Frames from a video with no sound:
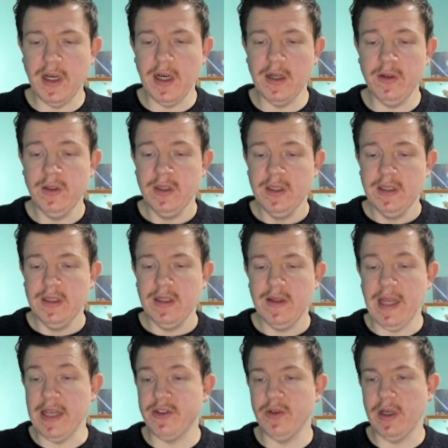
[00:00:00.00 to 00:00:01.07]
So
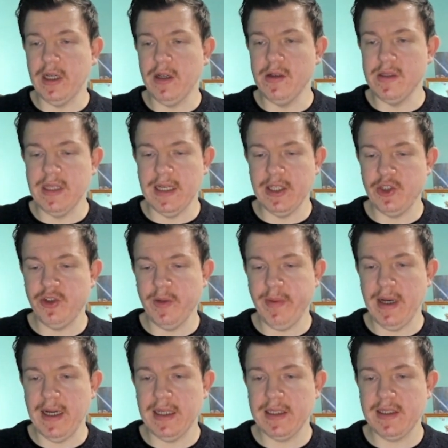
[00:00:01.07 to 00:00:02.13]
that's not including
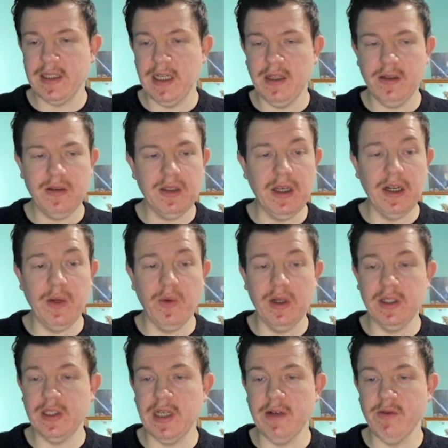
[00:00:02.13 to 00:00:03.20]
history packs. The only
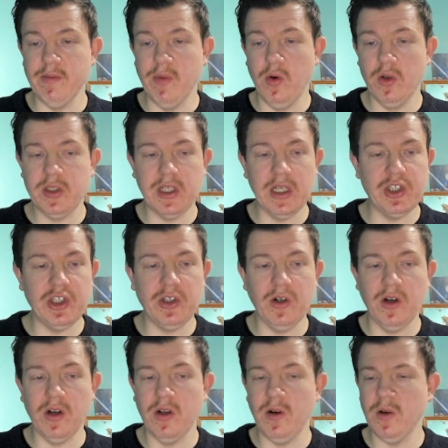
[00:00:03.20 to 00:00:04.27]
ones like Remorseless, you
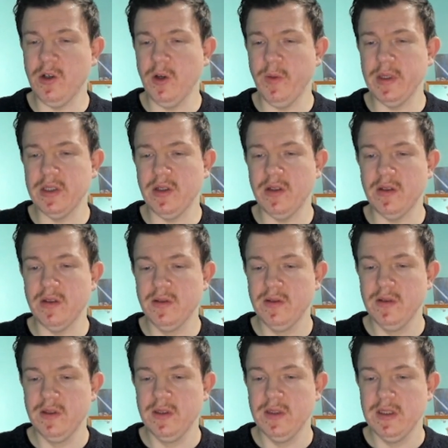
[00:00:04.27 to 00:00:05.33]
got a lot of copies on.
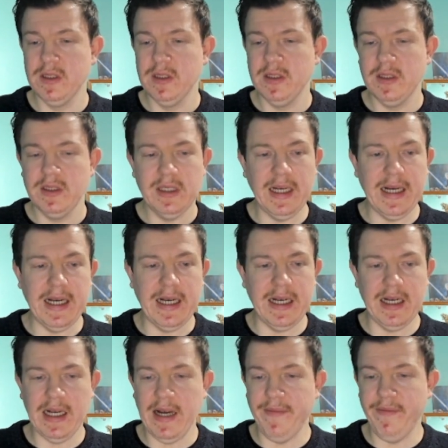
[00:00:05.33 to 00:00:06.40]

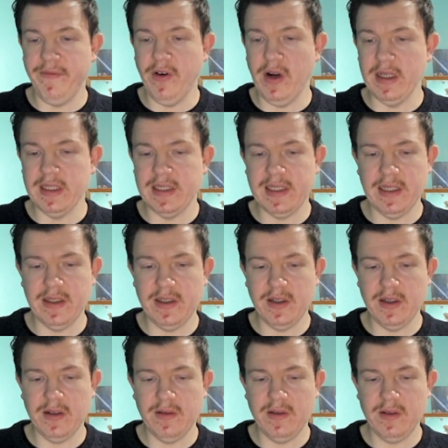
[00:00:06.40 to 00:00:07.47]
And Fine
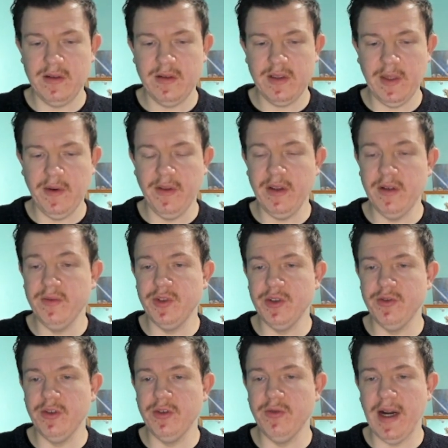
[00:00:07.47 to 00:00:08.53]
Center. Some of them
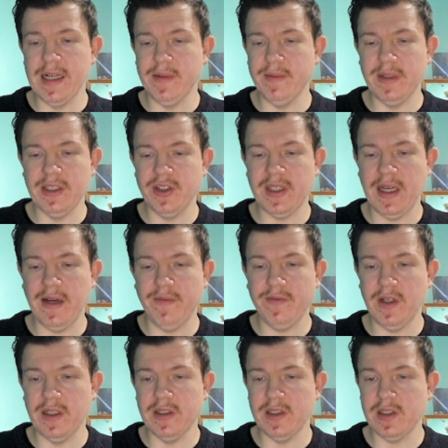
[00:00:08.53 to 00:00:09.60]
you do randomly just
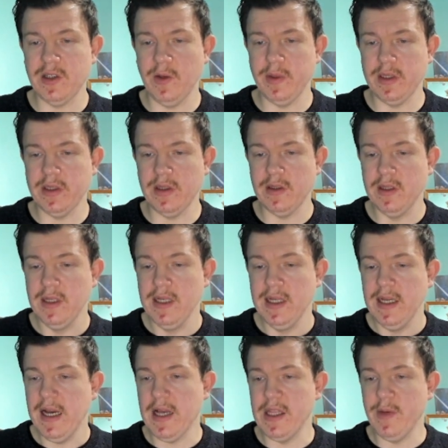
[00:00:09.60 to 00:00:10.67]
have tons of copies on.
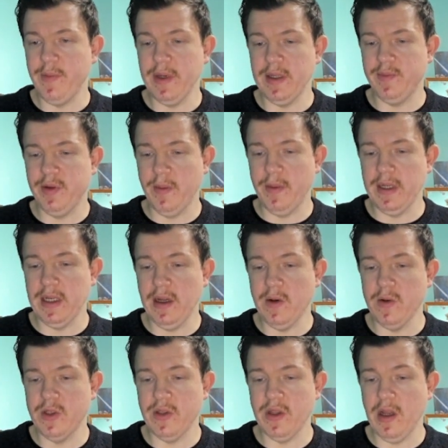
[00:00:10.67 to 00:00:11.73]
And there'll be probably
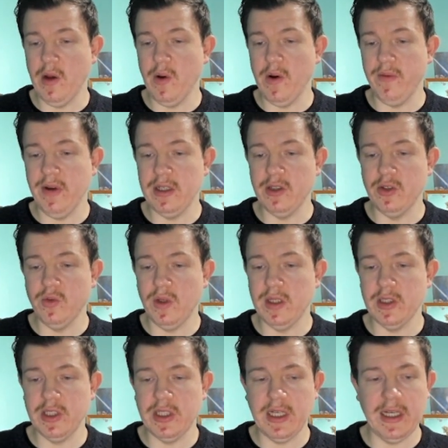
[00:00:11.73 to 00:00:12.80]
loads of the lower valued
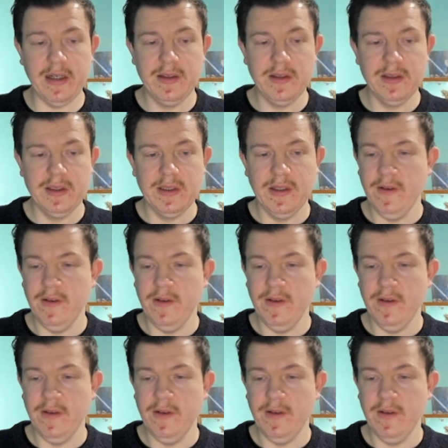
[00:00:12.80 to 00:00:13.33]
ones, yeah.